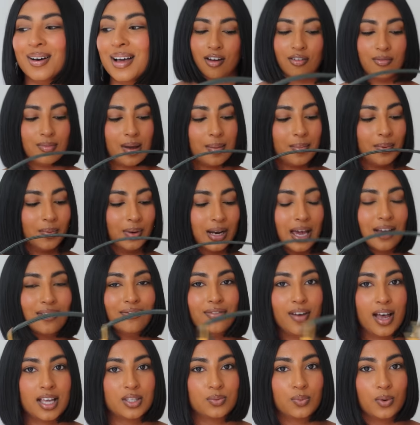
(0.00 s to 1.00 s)
I remember when I
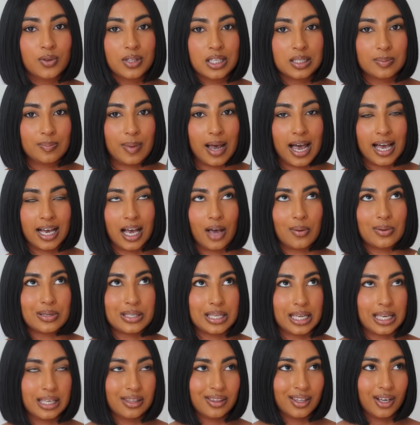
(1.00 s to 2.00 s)
first wore this bag, I was
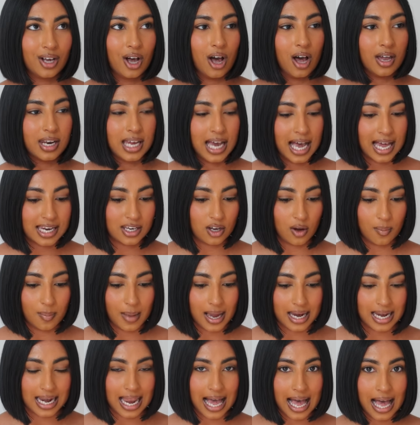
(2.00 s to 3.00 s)
sitting in the car and I had it on
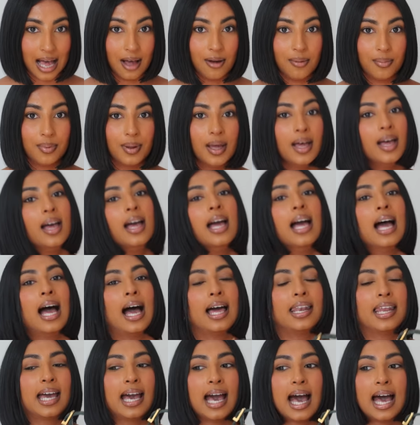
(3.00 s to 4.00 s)
my lap
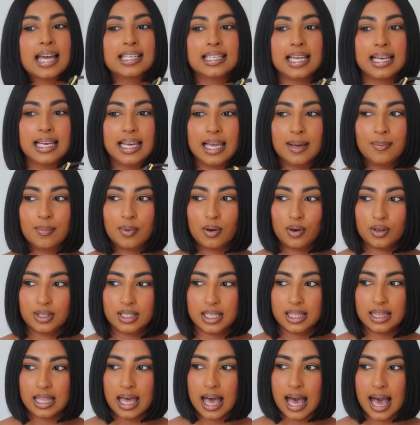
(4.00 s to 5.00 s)
and I had a lip gloss
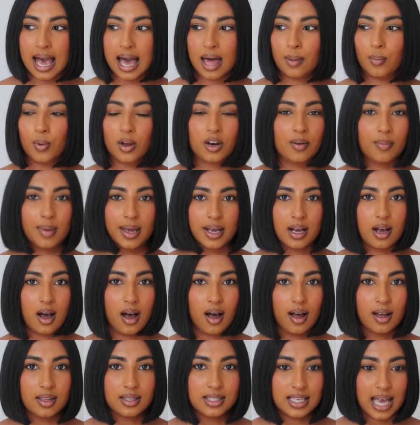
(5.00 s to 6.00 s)
in there and one of my
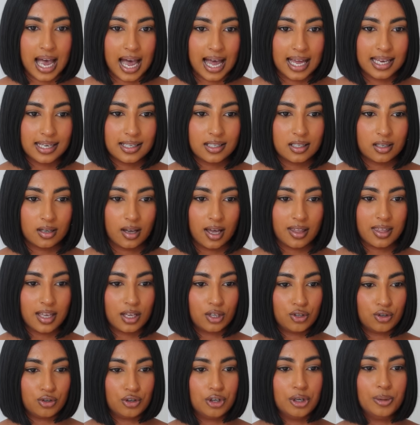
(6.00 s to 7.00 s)
cards and I
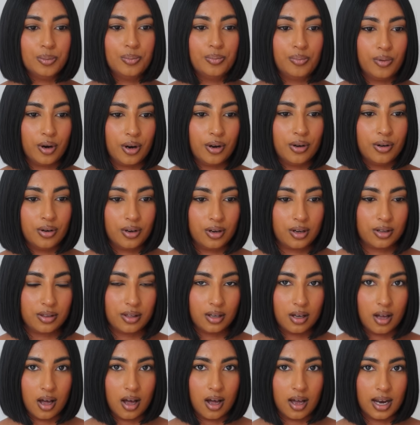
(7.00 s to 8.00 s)
think True broke the
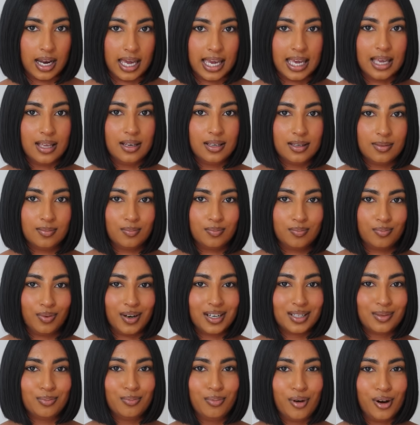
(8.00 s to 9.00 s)
card, like he
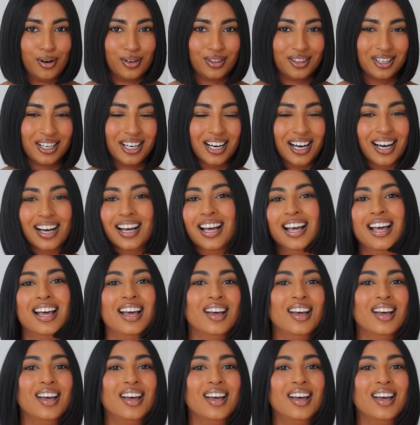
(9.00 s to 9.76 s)
pressed broke the card.